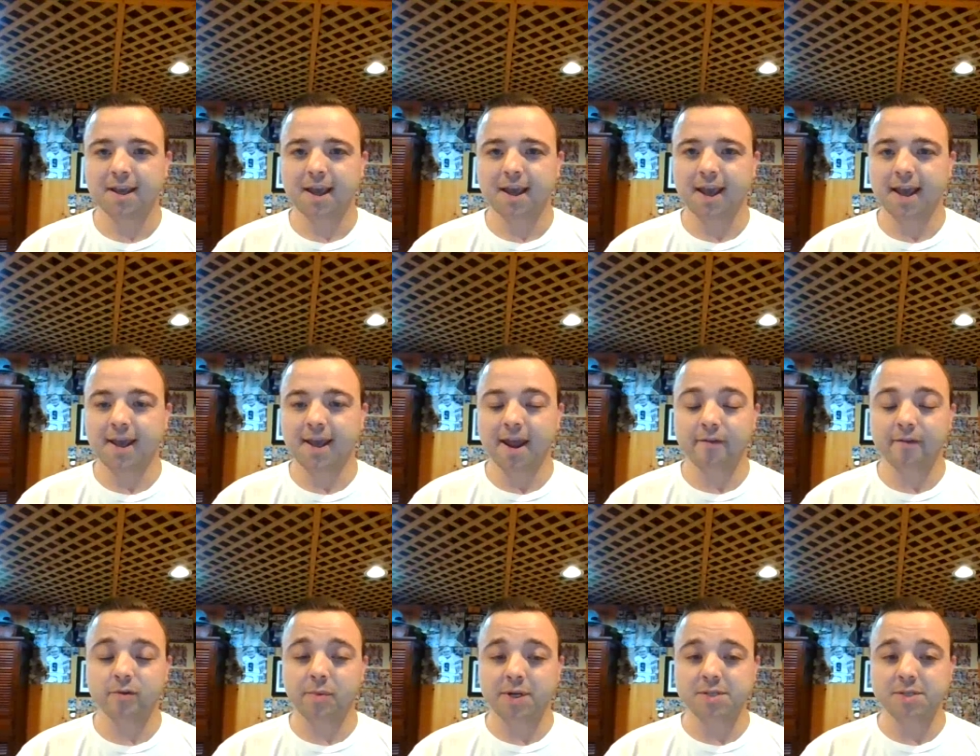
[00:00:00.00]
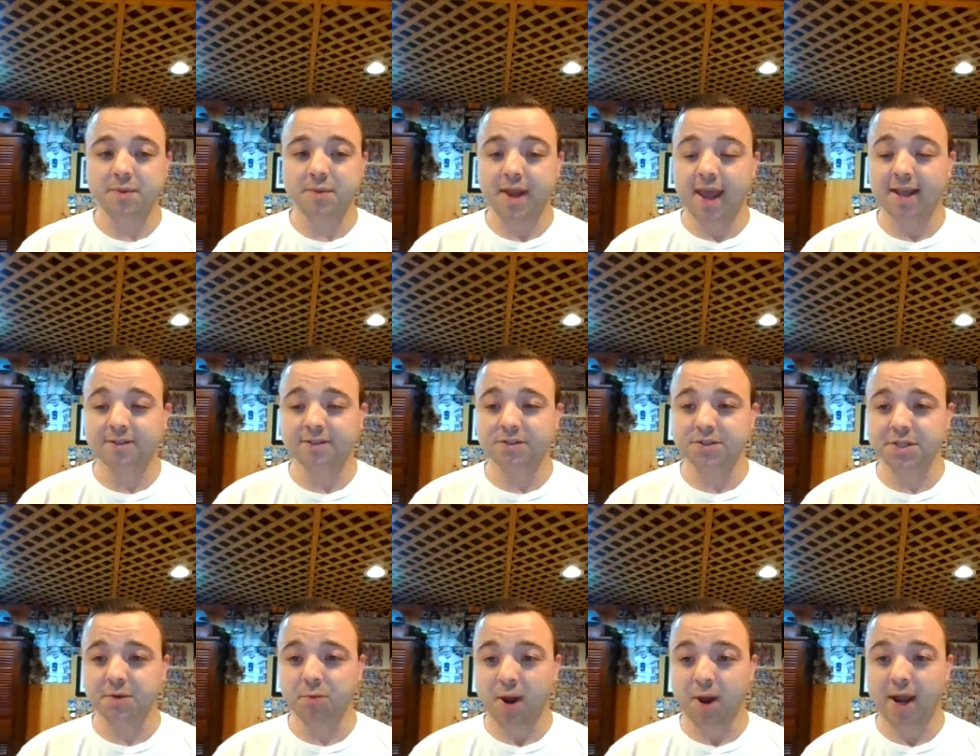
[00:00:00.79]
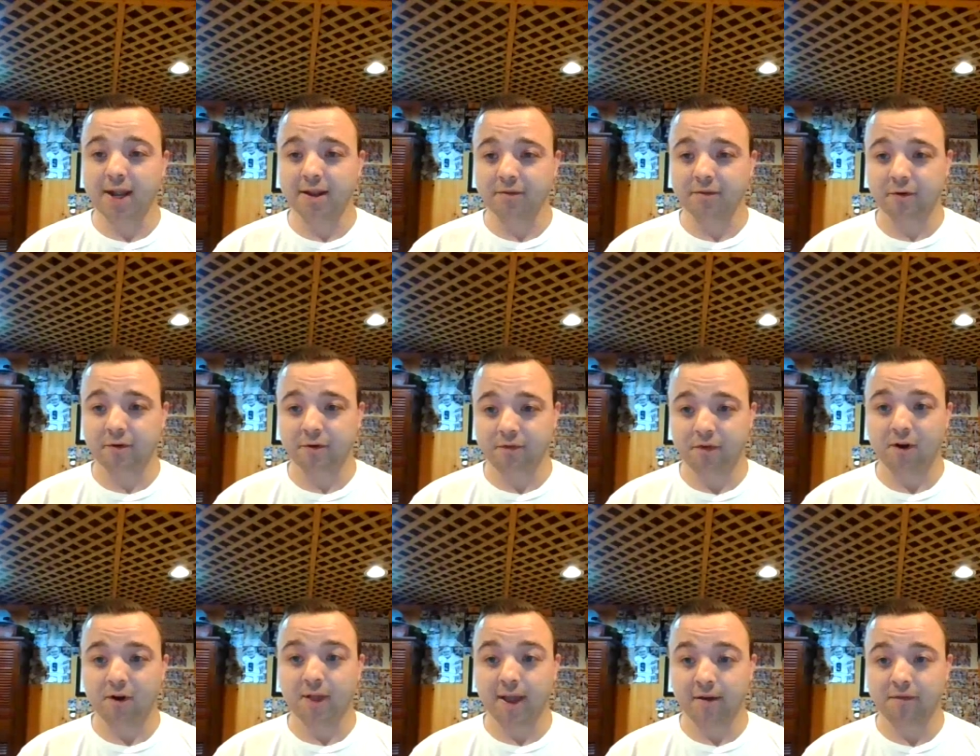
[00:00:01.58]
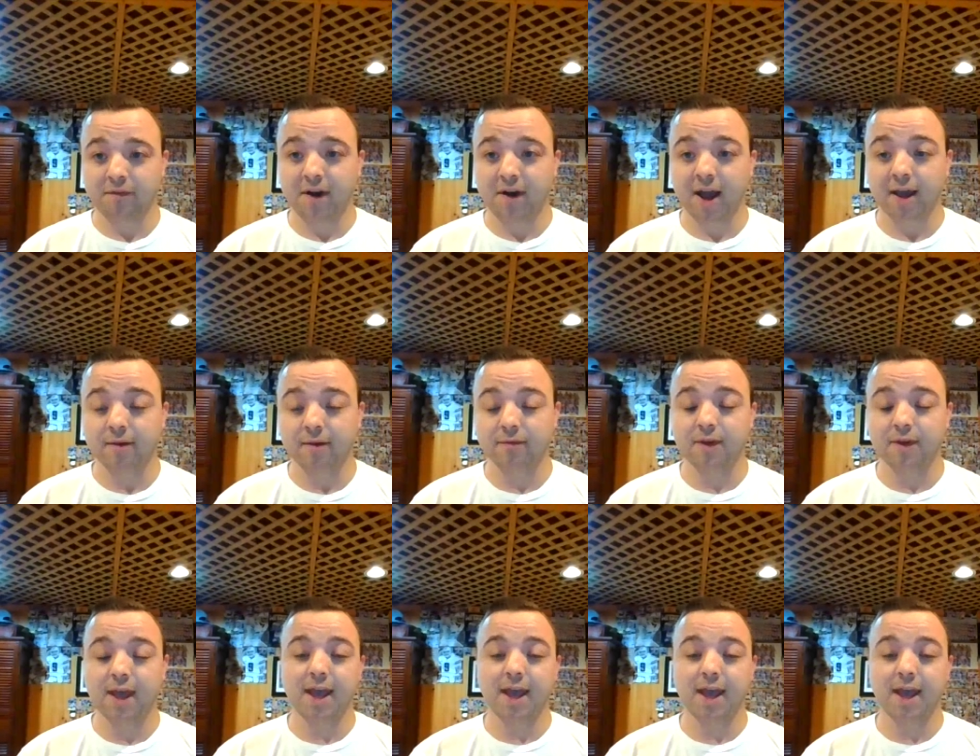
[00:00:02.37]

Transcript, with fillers: and everybody's been anxiously waiting for a Fallout 5.